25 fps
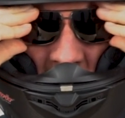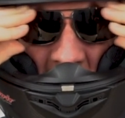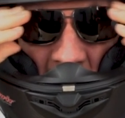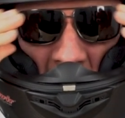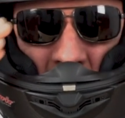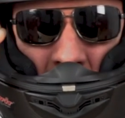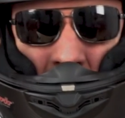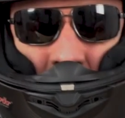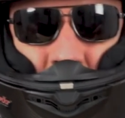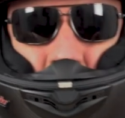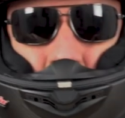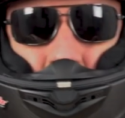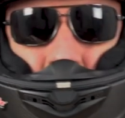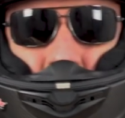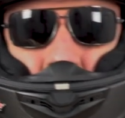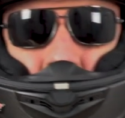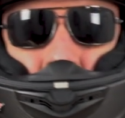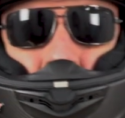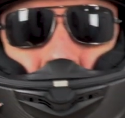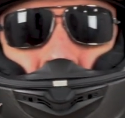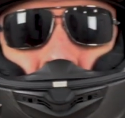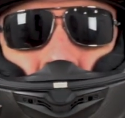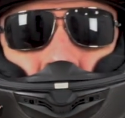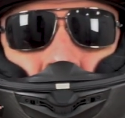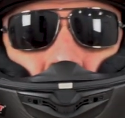I have them
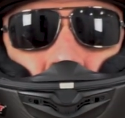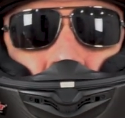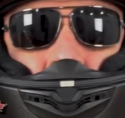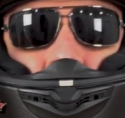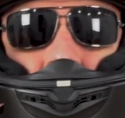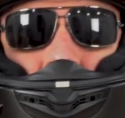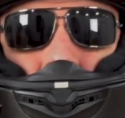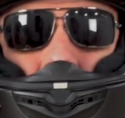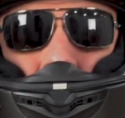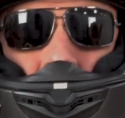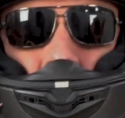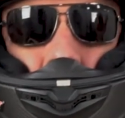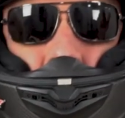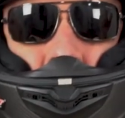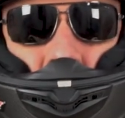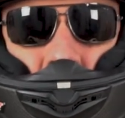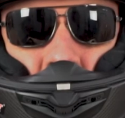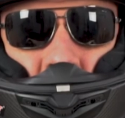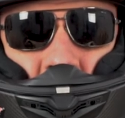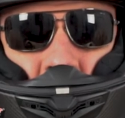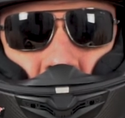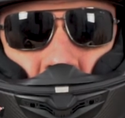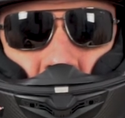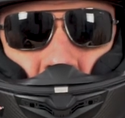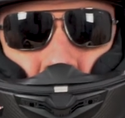in,
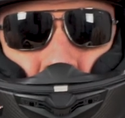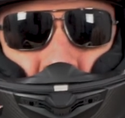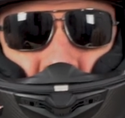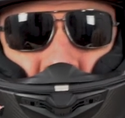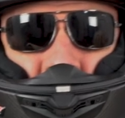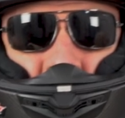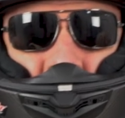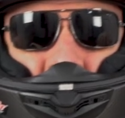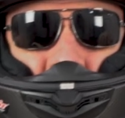the arms of the